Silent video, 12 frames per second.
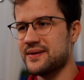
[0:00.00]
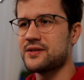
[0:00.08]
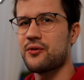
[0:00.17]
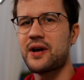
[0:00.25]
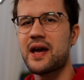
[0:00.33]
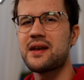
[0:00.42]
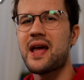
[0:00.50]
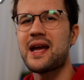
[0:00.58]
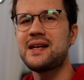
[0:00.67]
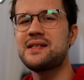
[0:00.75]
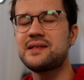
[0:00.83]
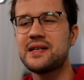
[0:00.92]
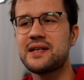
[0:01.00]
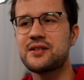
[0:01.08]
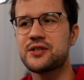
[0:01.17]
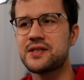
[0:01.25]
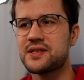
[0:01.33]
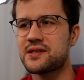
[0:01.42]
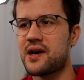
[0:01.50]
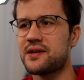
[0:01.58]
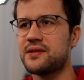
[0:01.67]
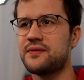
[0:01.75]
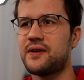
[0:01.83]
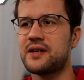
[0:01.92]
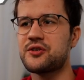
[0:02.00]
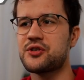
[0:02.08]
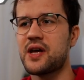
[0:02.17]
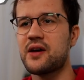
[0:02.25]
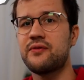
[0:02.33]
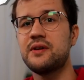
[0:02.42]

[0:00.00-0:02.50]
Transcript: So again, async just starts a function f